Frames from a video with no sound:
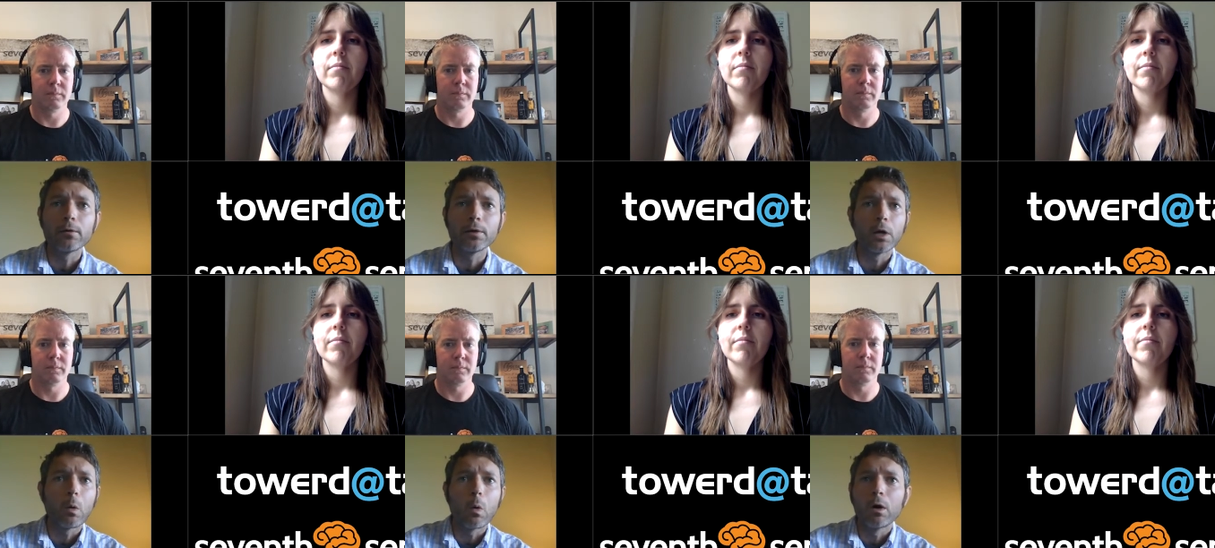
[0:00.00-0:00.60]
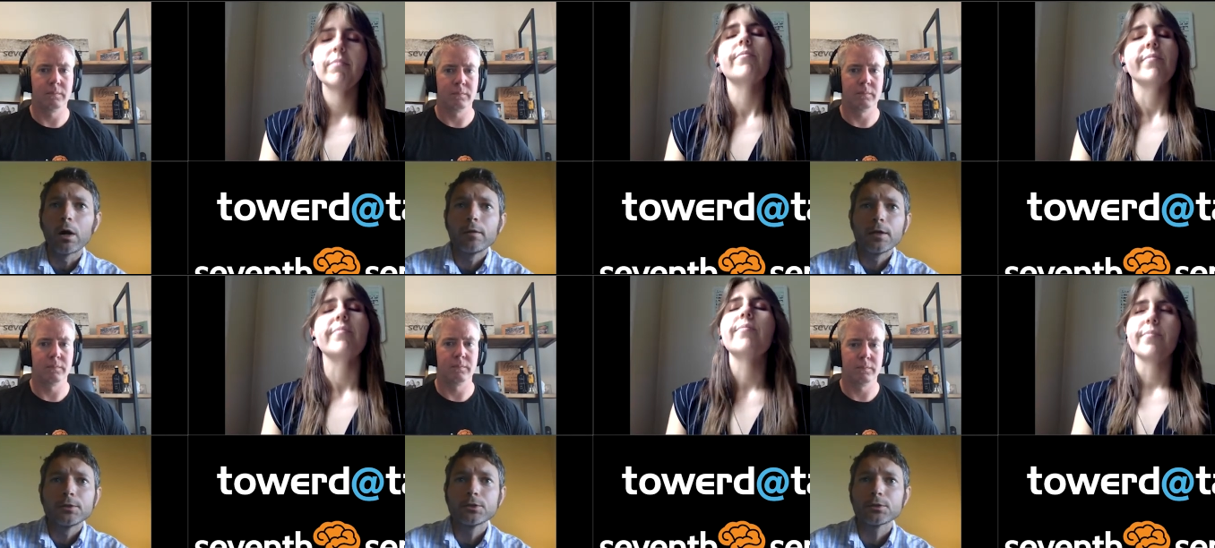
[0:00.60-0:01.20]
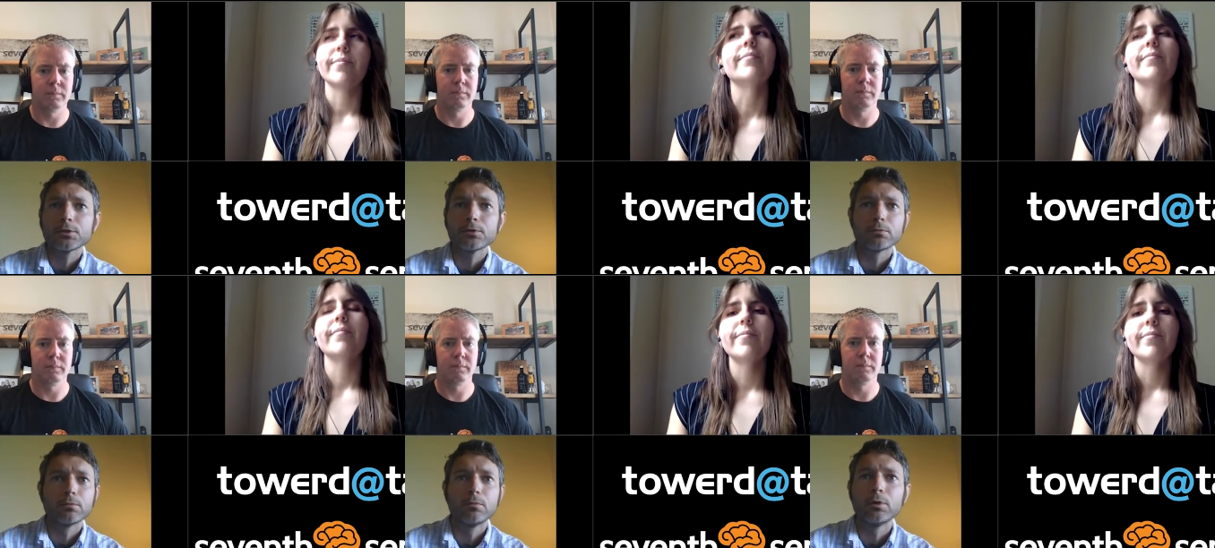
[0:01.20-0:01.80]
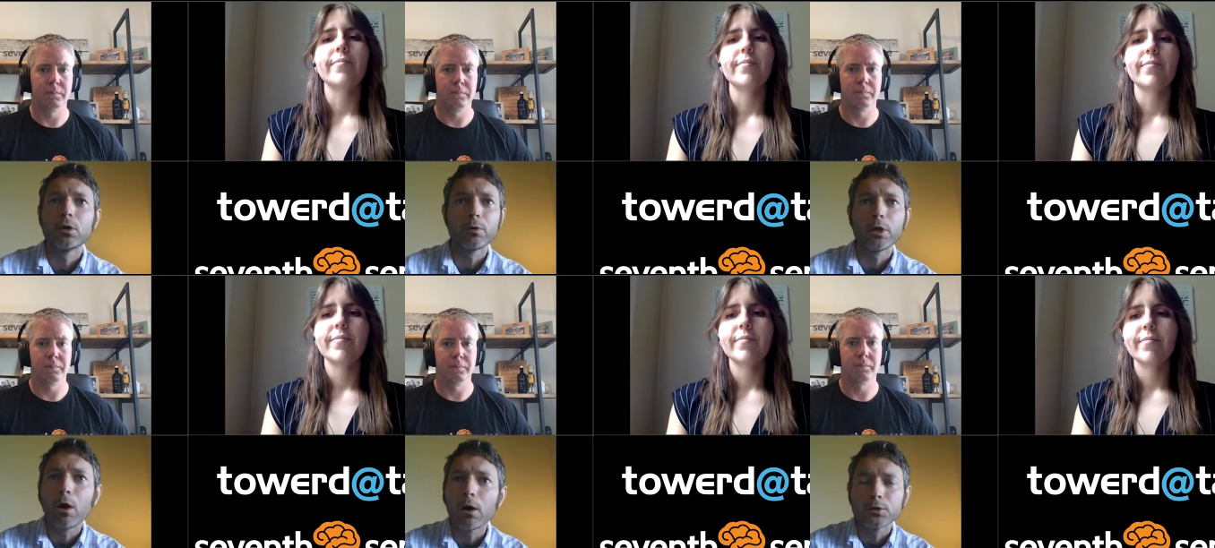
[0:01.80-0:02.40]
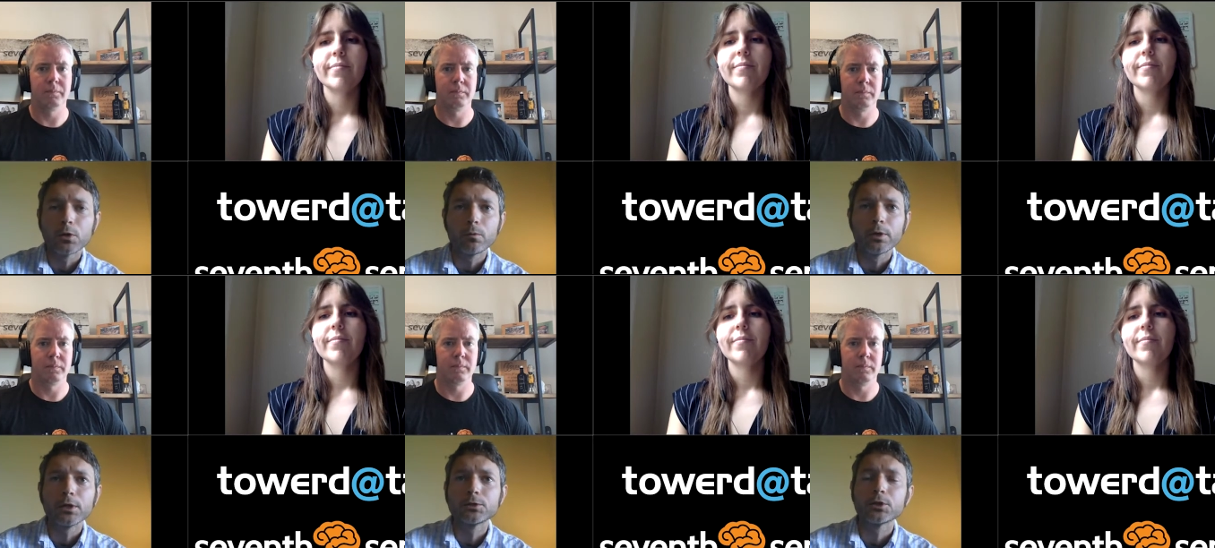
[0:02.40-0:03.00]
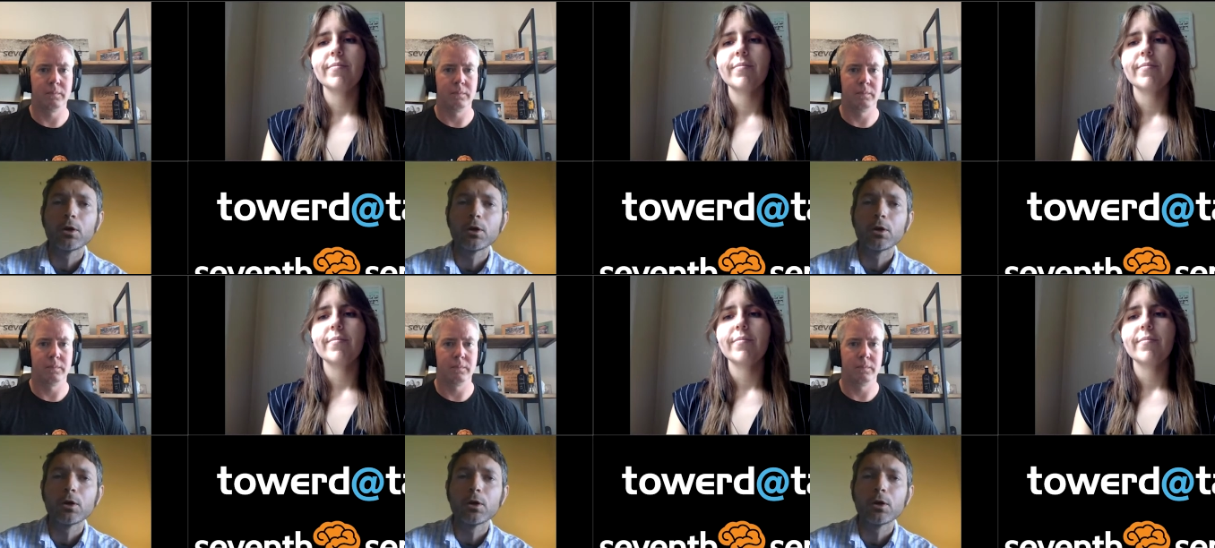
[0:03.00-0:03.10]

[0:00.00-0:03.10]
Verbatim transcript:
Speaker 1: You know, or are they just, you know, really hard to reach?